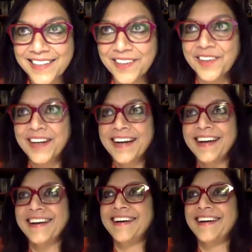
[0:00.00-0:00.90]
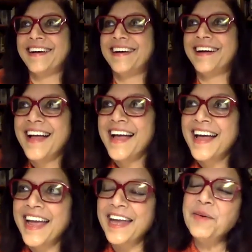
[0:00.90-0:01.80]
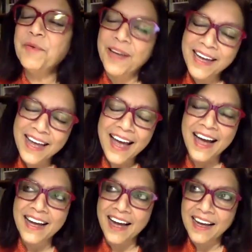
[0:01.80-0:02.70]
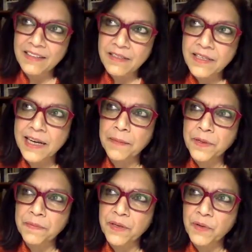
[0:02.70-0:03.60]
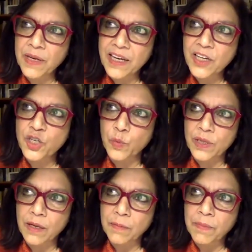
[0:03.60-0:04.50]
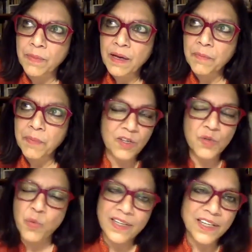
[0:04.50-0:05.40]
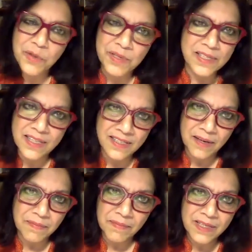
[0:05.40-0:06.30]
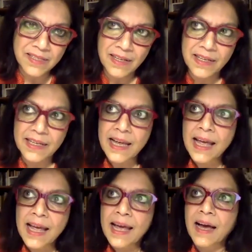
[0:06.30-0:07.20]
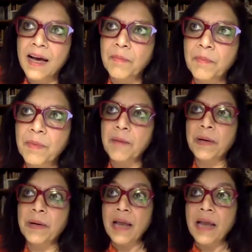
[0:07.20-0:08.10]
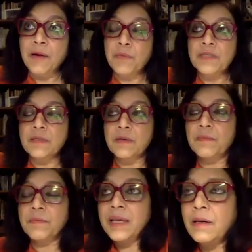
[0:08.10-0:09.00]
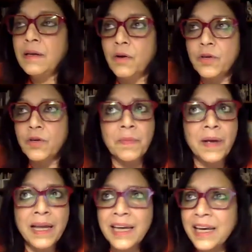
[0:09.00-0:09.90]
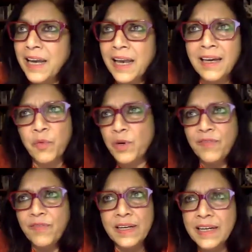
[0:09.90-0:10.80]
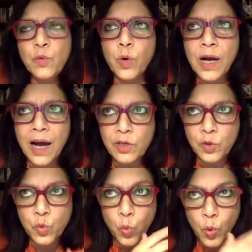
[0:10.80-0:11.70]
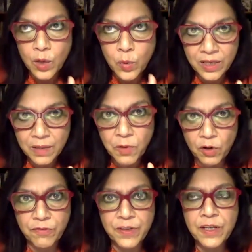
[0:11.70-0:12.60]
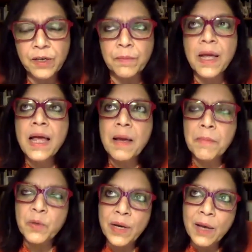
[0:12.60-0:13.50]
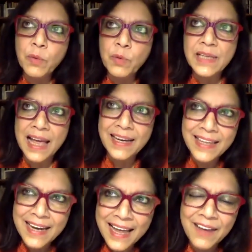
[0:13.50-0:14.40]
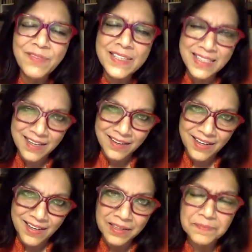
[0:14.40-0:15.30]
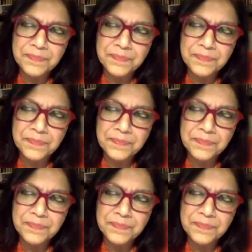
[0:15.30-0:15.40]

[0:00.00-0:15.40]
you know. Anyway, I set up communication with him because wanting to assist him, basically. But I was making and whatever. It didn't work out to work with him on a film. But when I was, and then I have this theory